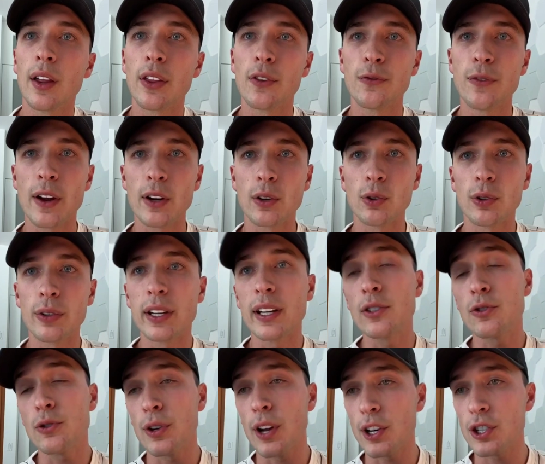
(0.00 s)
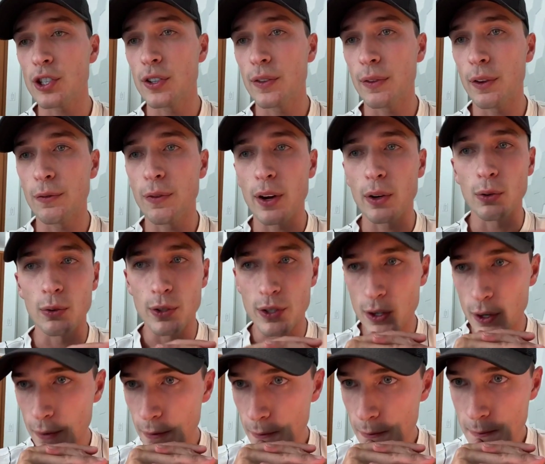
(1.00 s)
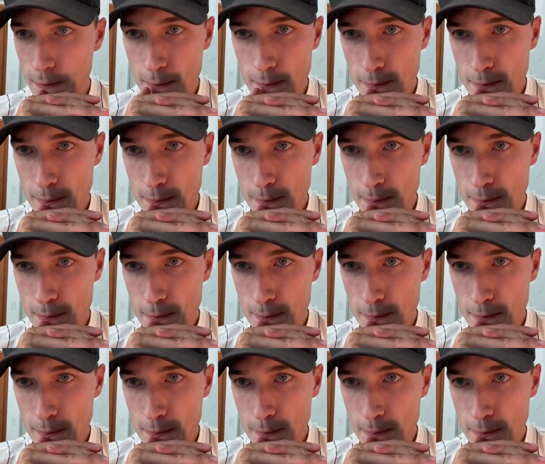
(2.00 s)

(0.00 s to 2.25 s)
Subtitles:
the introduction of the Federal Reserve.